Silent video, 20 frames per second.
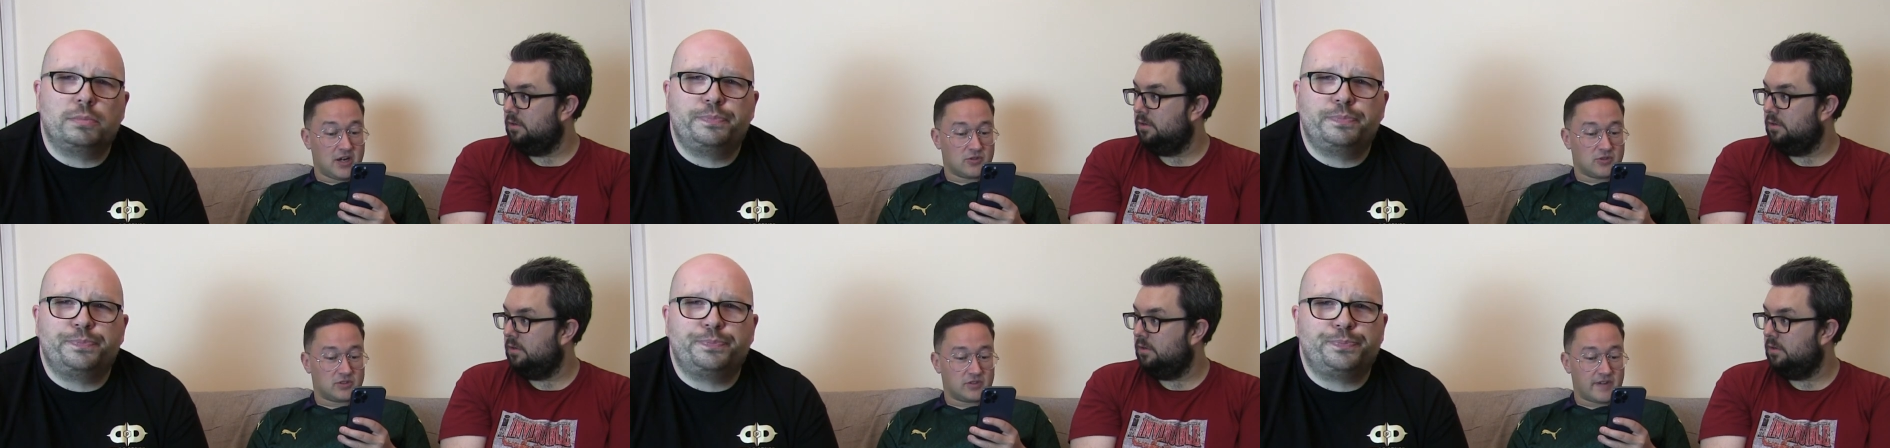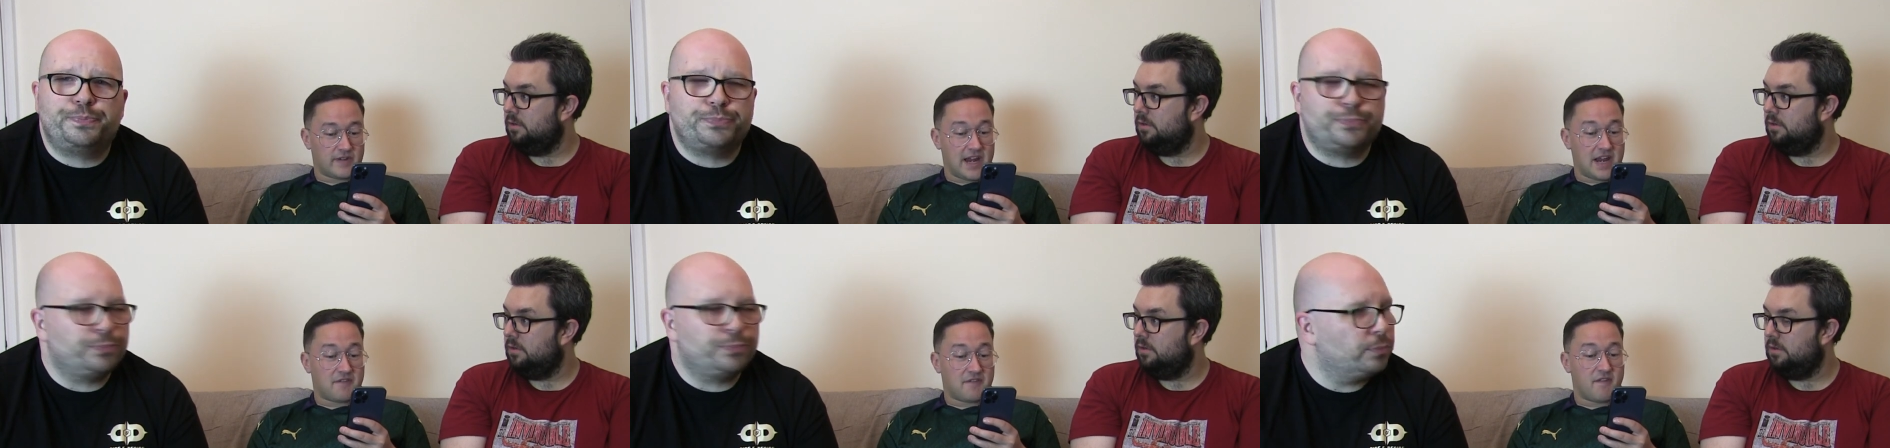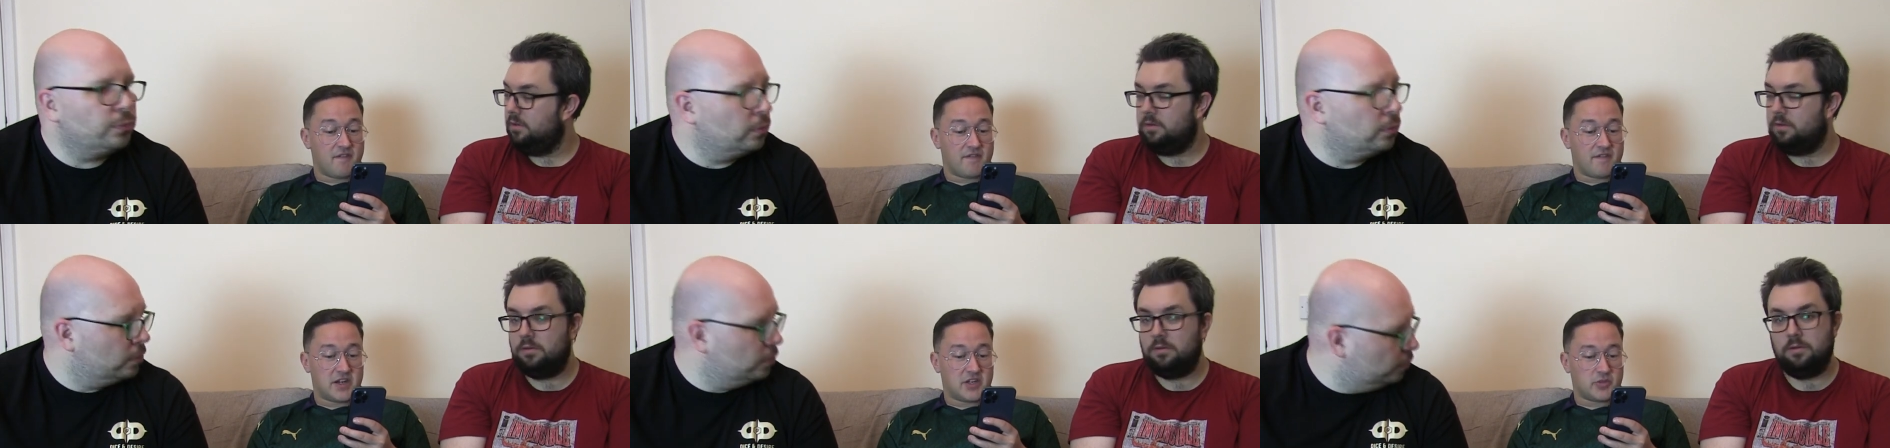
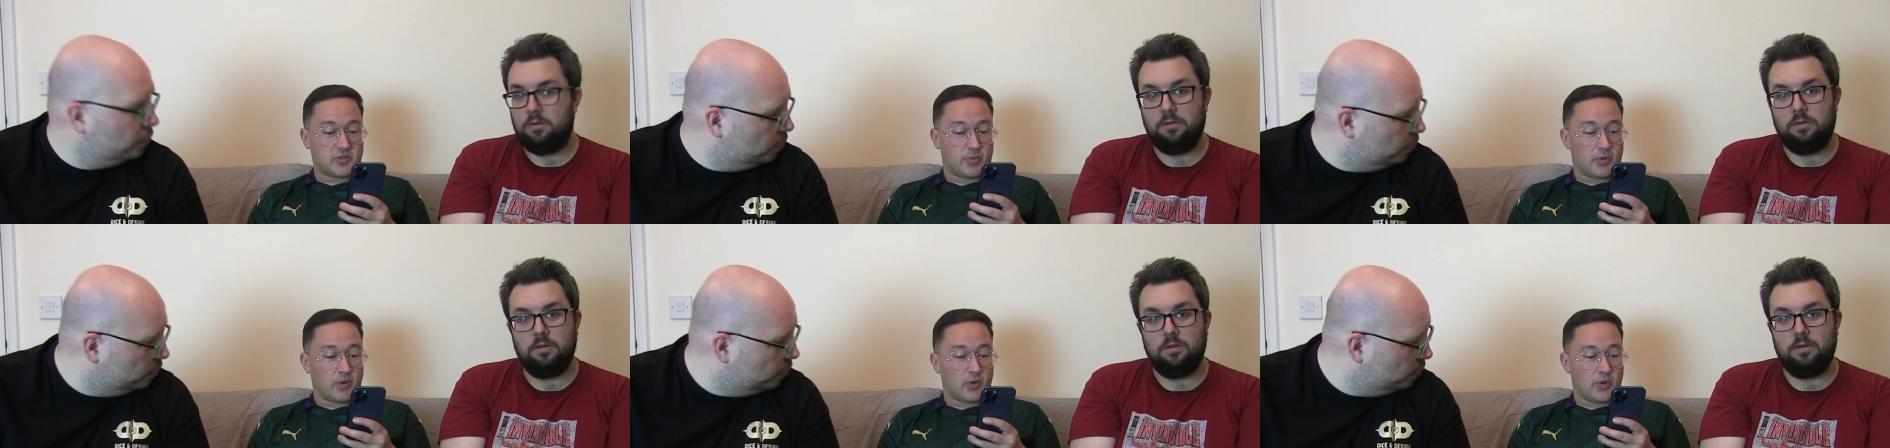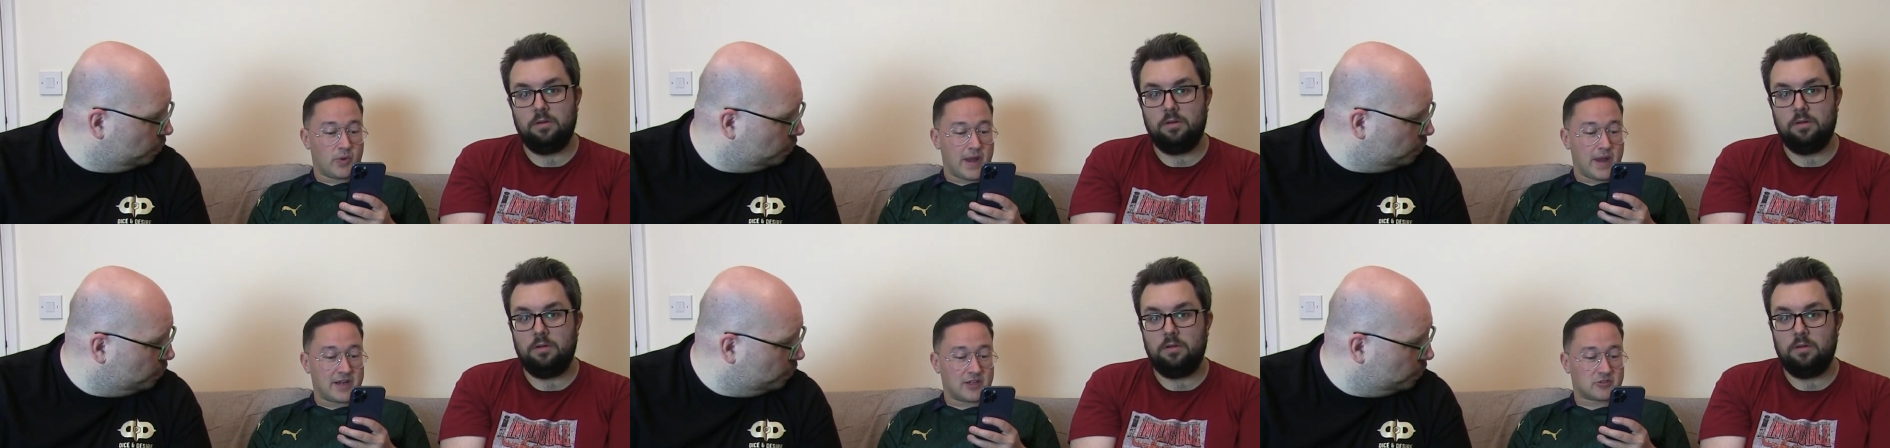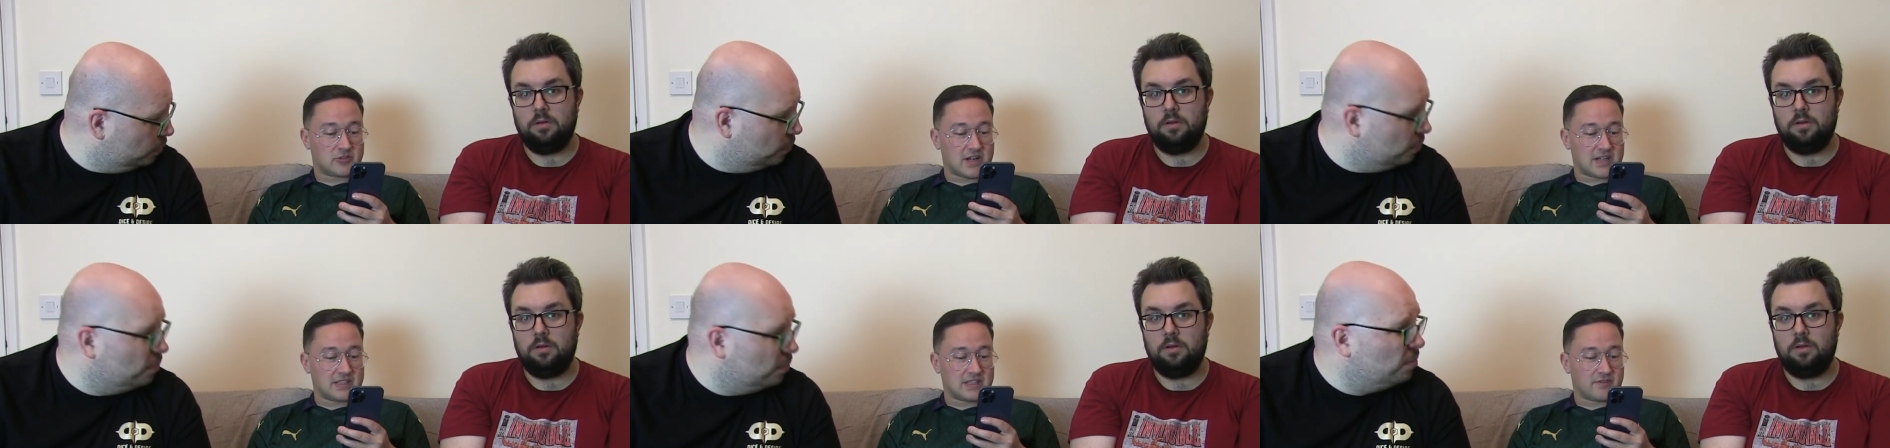Speaker 1: cultivated for vegetable oil
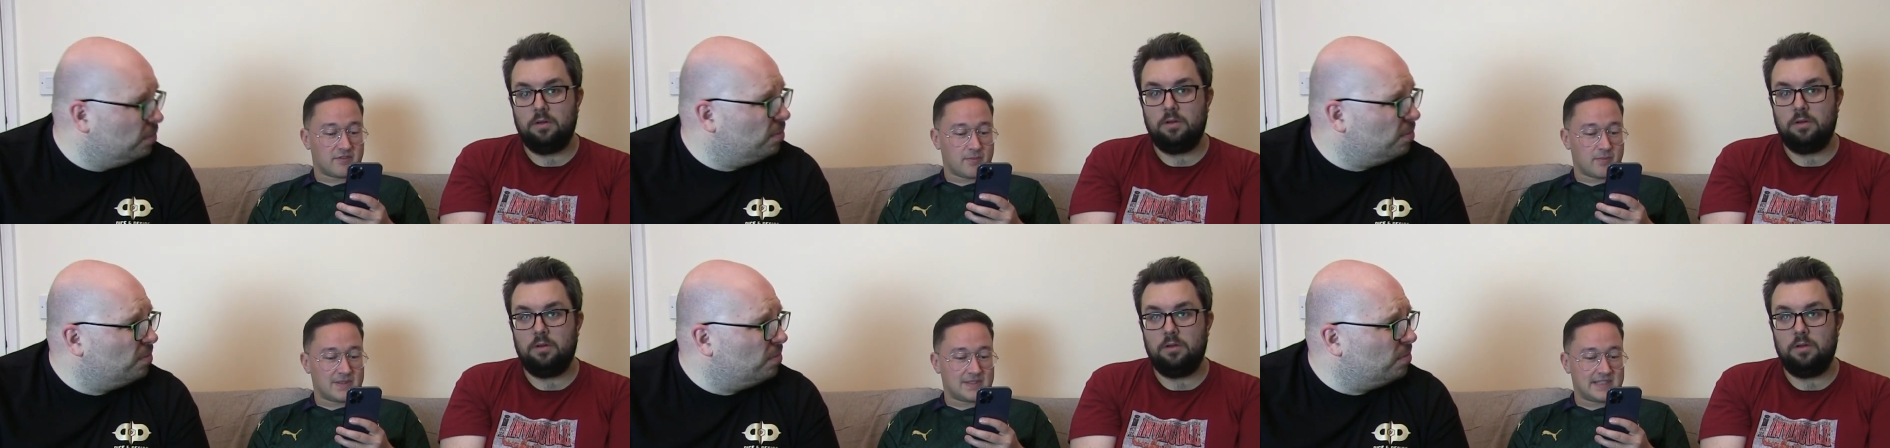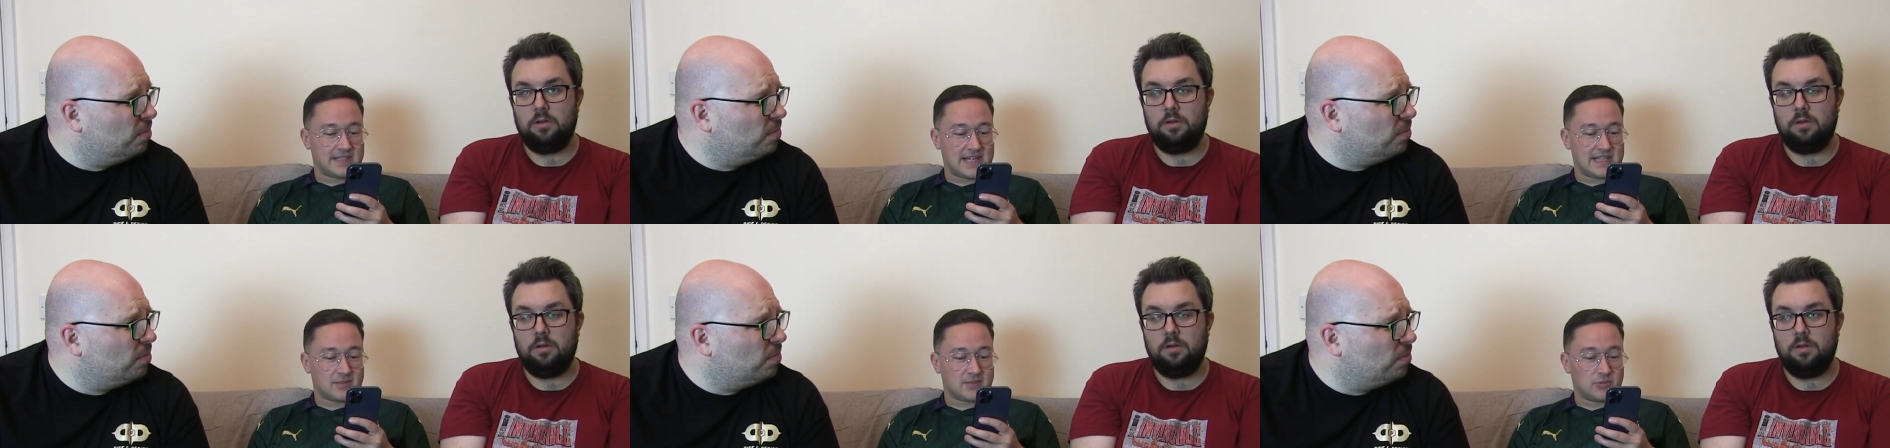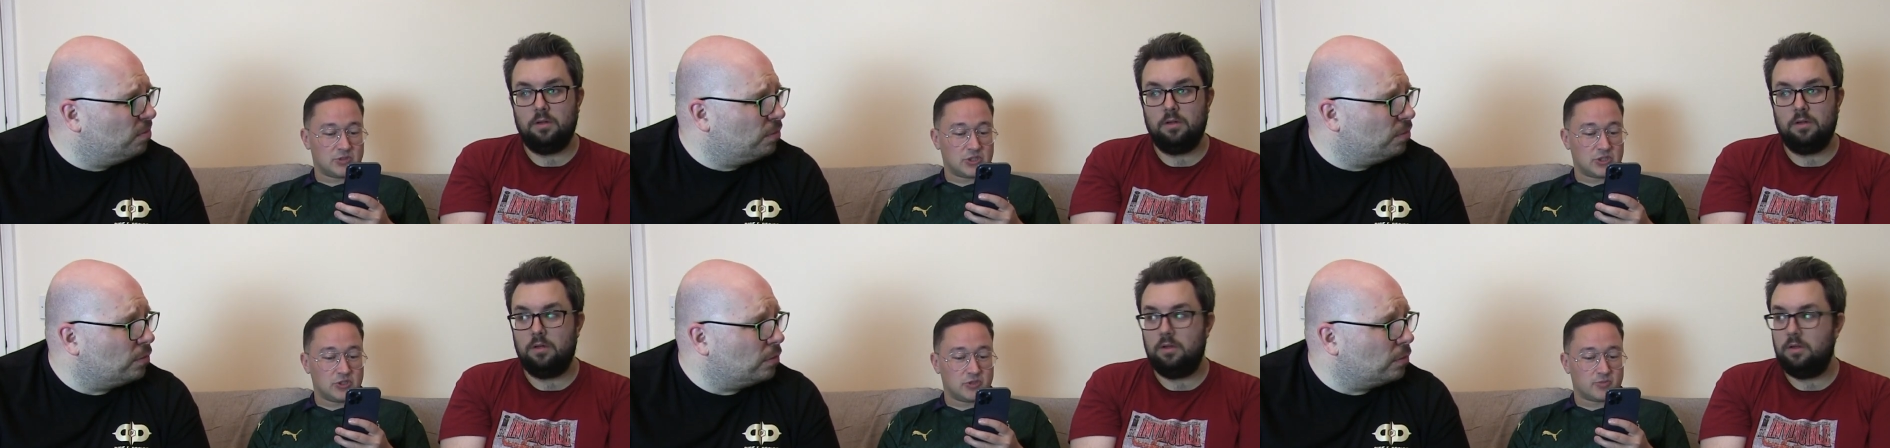extracted from the seeds and was